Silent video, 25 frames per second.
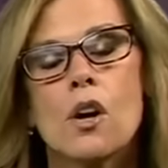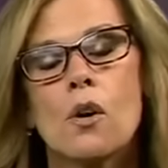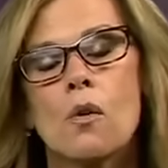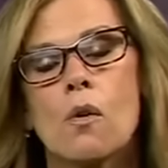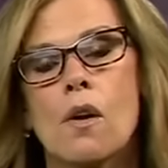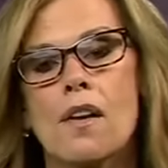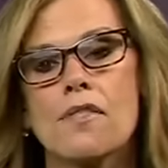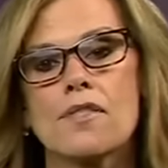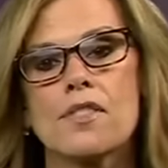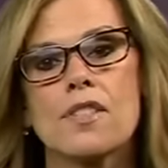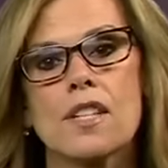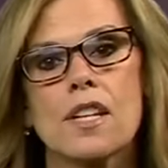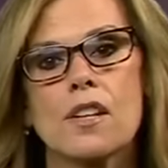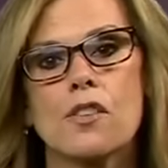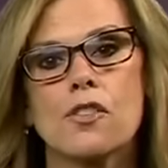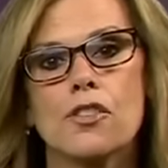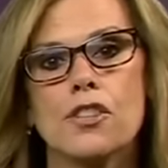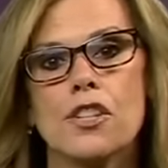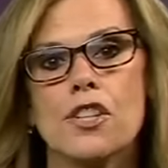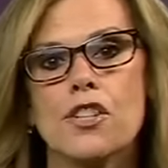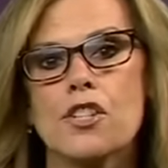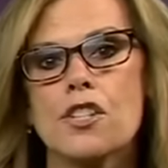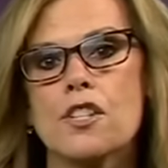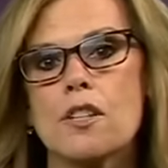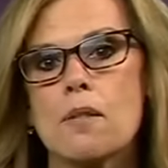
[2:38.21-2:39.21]
We'll have single
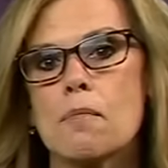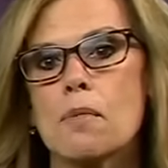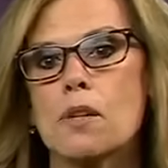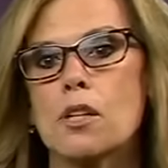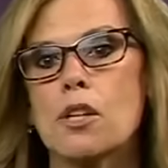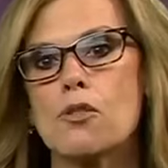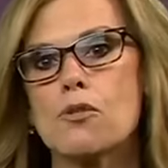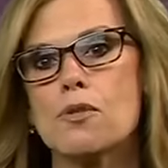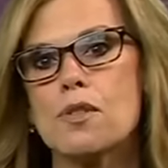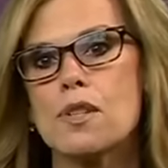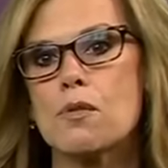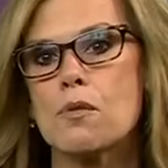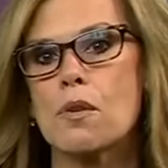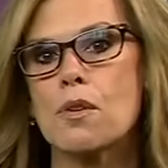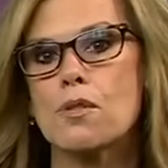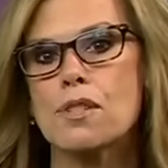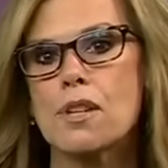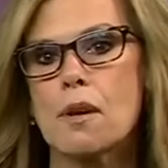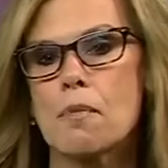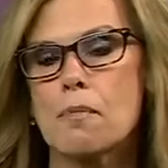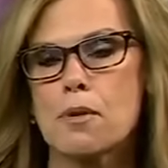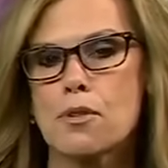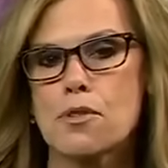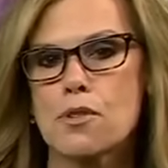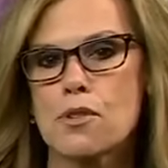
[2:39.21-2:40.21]
digits and below zero
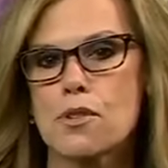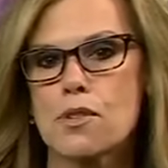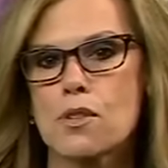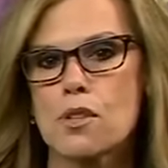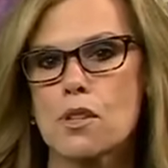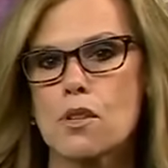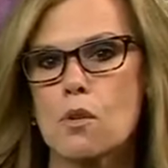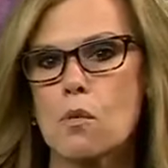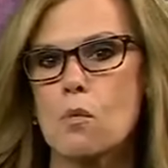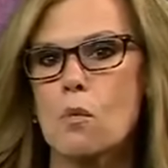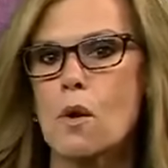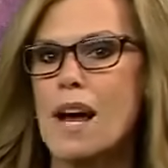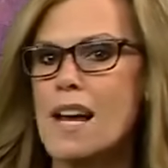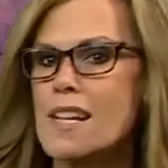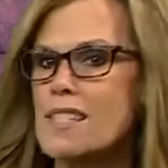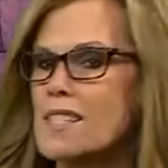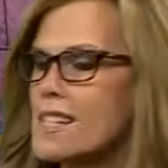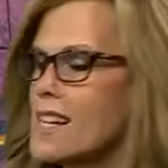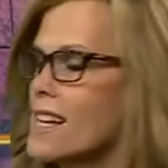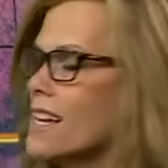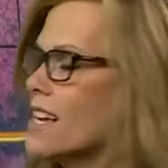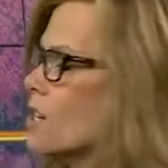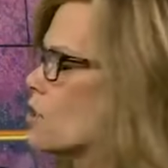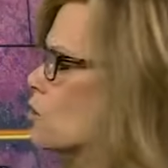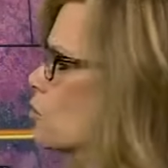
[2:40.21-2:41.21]
temperatures to the west.
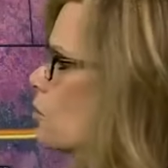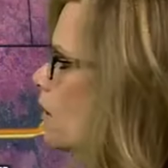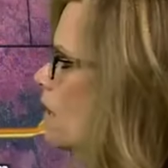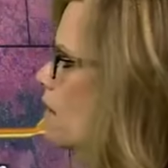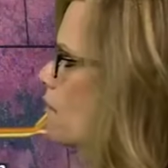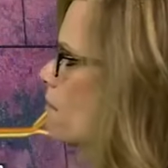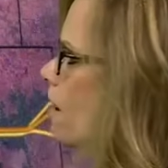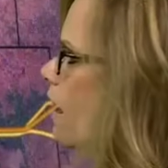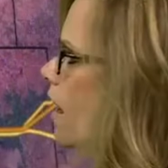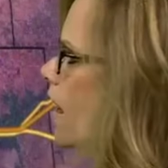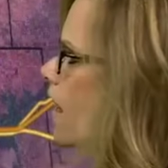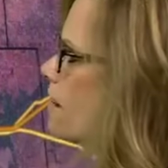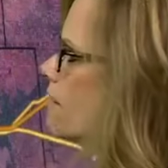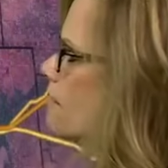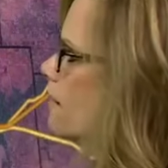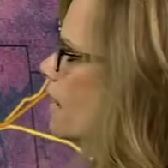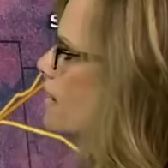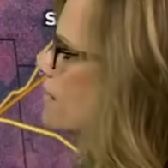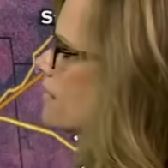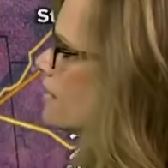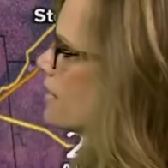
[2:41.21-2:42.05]
25 at